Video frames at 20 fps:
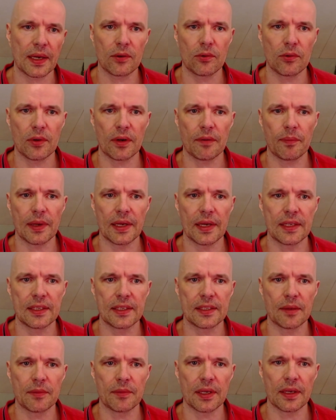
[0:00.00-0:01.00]
could have played
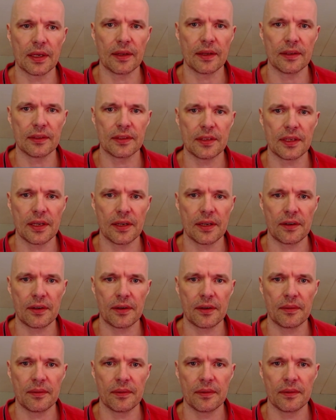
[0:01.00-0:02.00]
something else
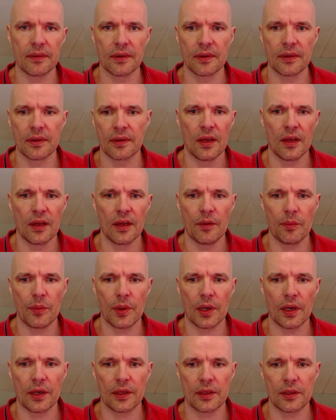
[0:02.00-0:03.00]
here,
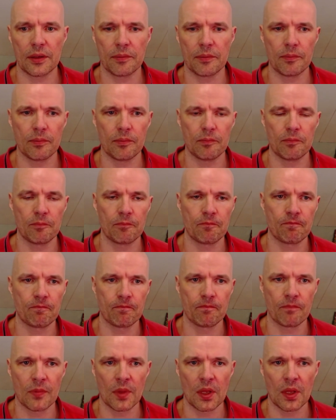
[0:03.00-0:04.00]
but
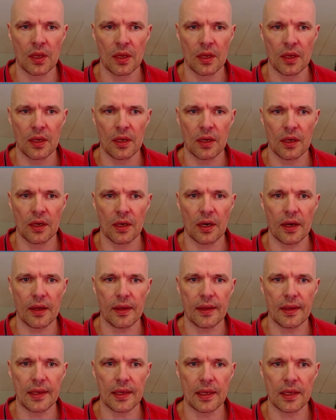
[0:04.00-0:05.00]

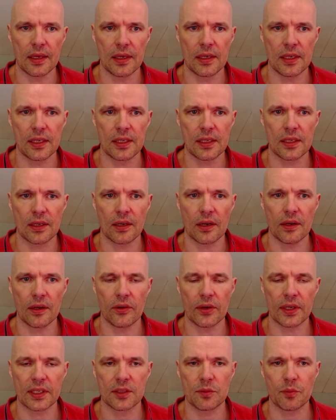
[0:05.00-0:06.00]
I did kind of
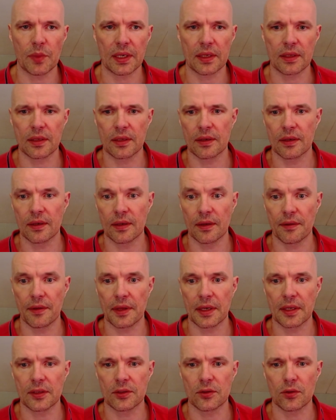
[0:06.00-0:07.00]
expect
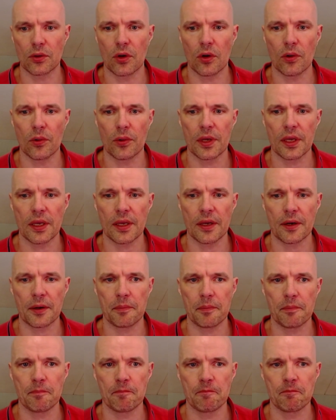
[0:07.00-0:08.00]
things to go here.
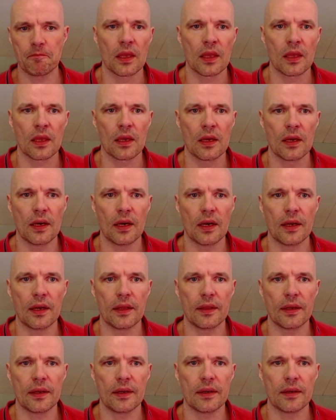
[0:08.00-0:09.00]
And
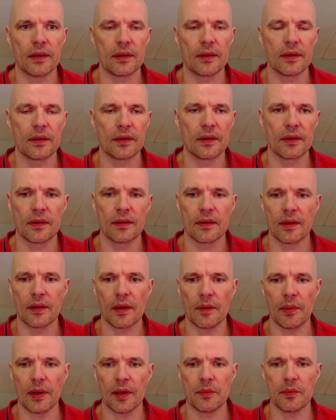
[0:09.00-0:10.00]
then they
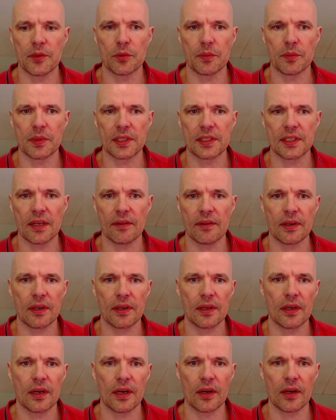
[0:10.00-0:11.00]
play bishop e7,
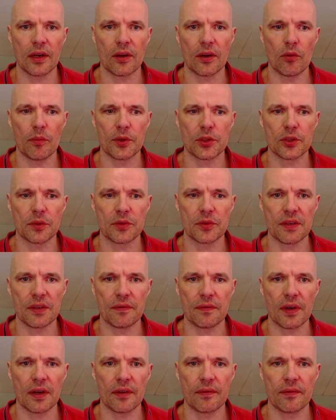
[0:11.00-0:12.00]
I go bishop
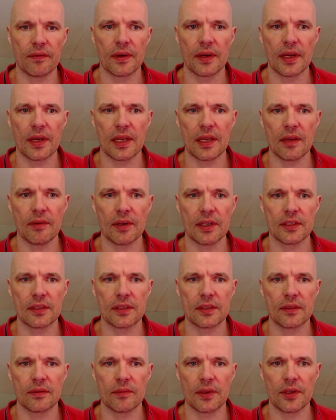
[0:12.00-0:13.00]
g5.
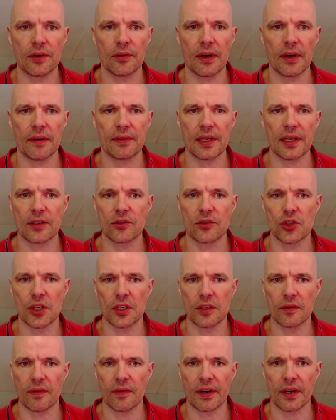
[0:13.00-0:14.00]
Anyways, we don't have the
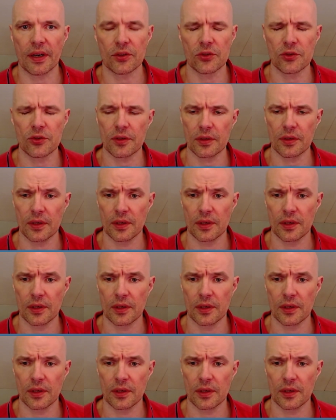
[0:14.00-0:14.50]
exchange variation.